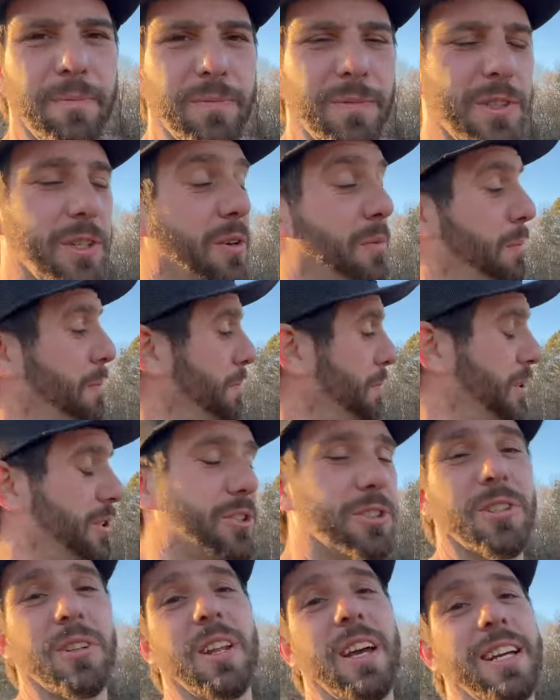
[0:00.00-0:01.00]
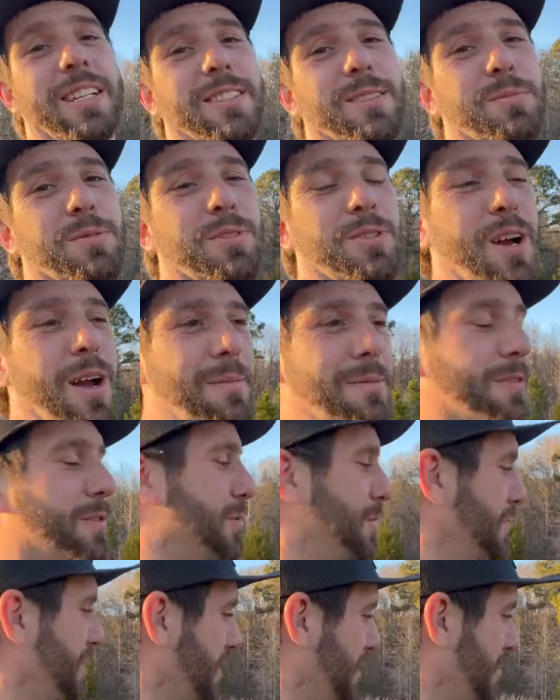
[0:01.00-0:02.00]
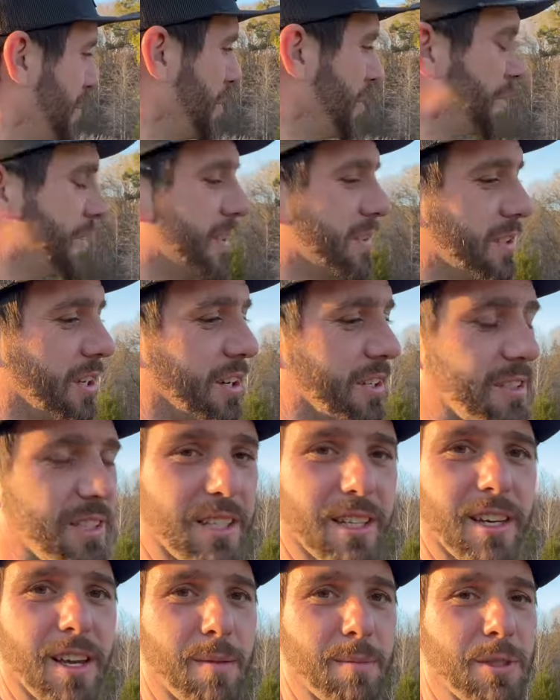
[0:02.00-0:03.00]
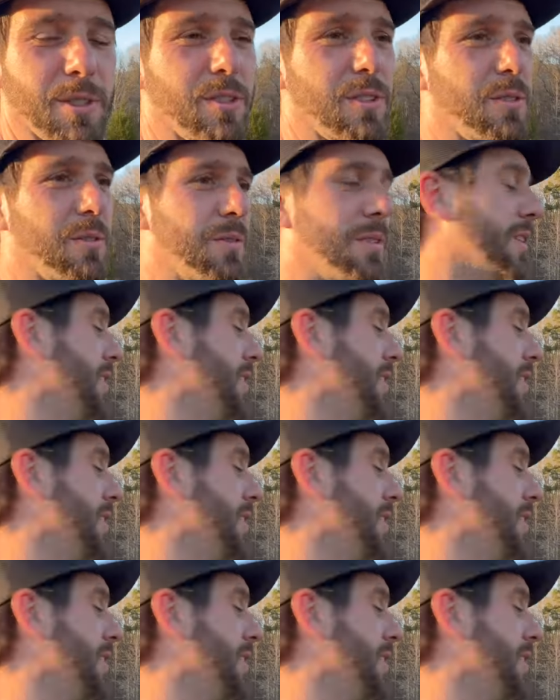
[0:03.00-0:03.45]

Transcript: So be sure to like and subscribe if you want to see more of this content coming soon.